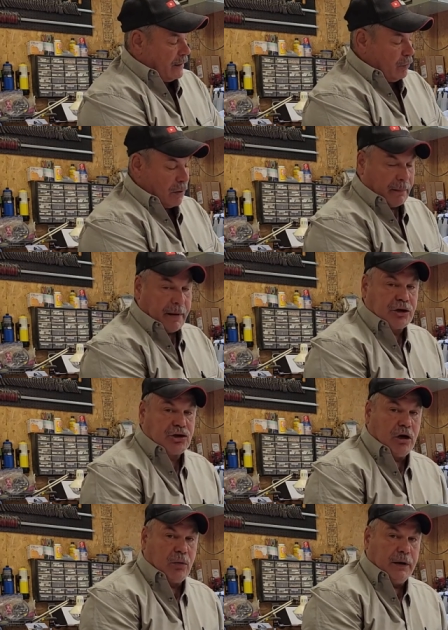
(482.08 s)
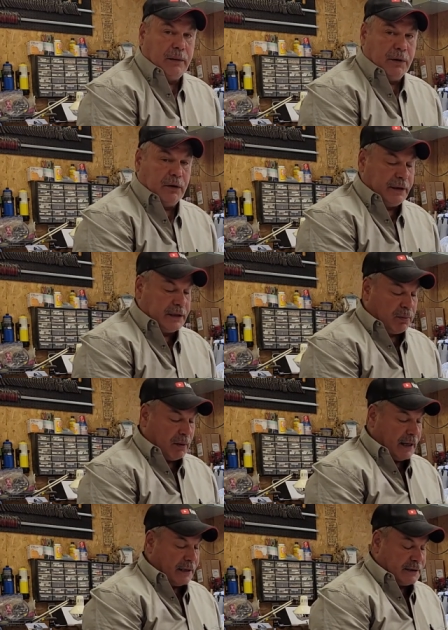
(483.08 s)
You want to make sure when you build these
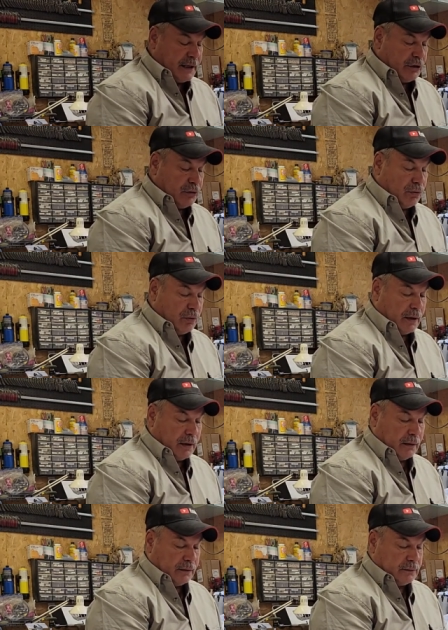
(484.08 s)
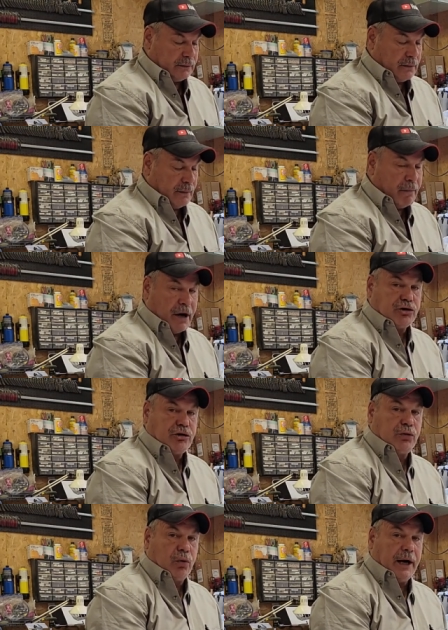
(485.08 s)
plans that you uh,
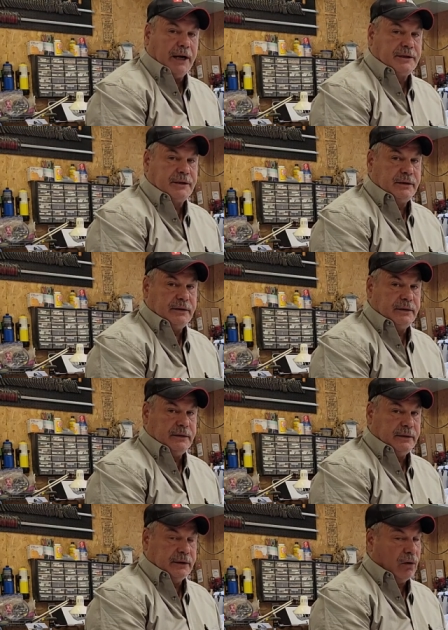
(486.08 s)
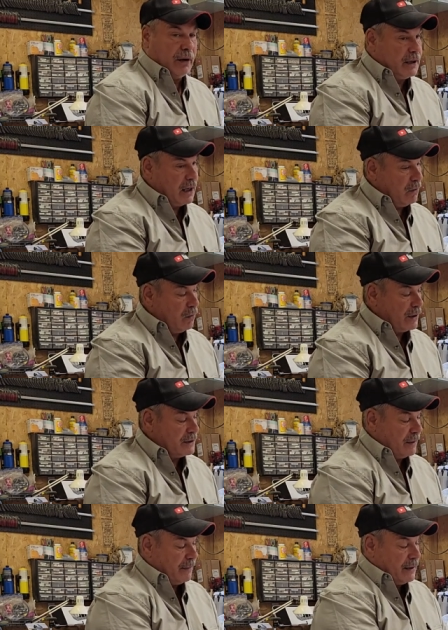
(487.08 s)
measure twice and only cut
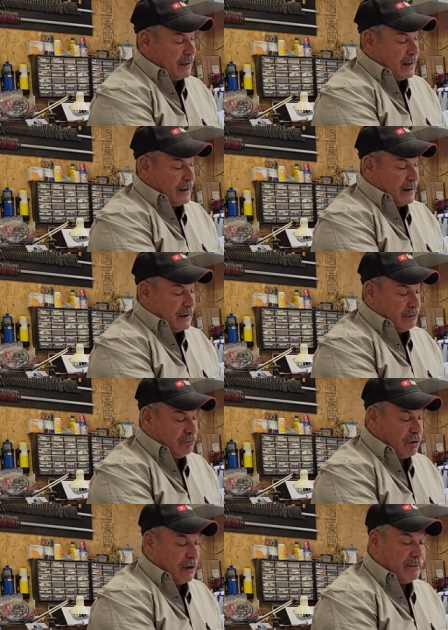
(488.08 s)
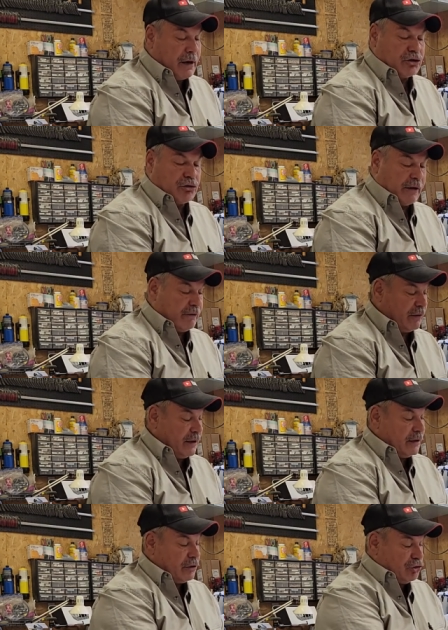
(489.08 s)
once. I mean, really measure
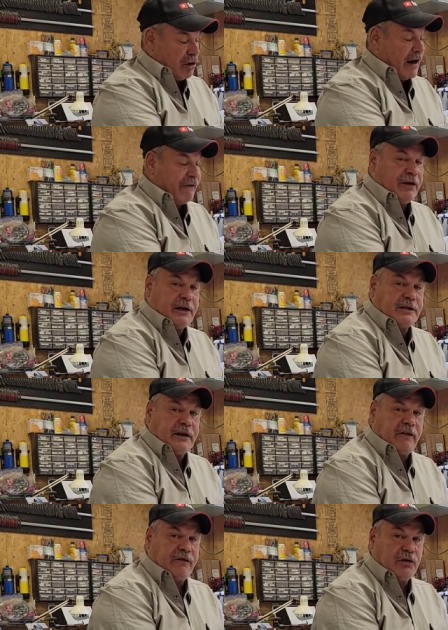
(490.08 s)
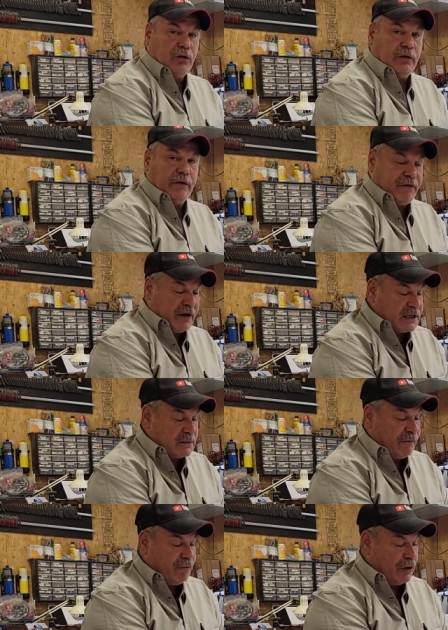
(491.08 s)
everything, dry fit stuff so it fits
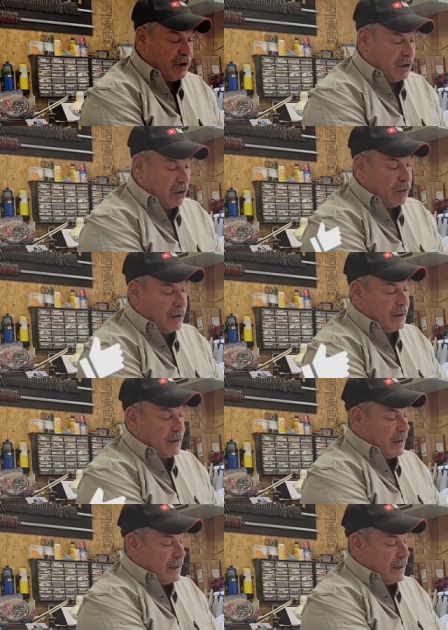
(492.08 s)
before you glue it.